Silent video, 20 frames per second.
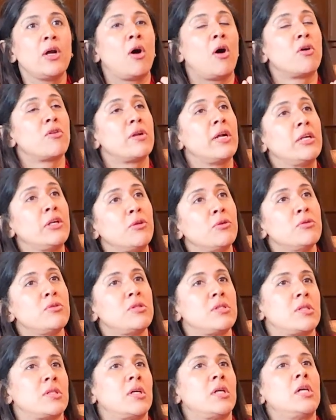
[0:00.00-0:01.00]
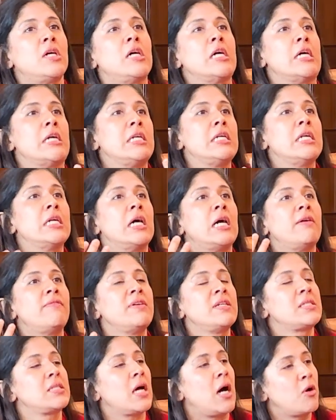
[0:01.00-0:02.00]
or reduce the
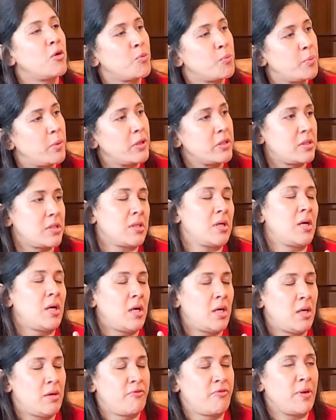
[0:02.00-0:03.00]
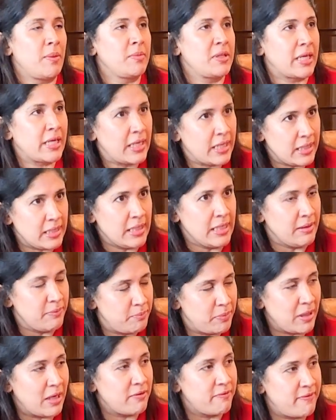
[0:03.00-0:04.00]
nervous output from the kidney
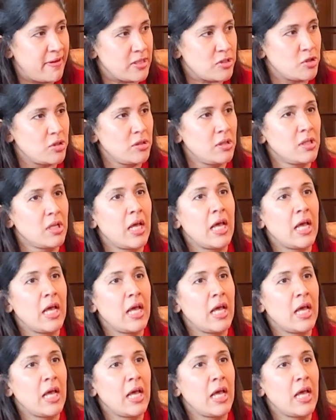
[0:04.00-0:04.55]
blood vessel.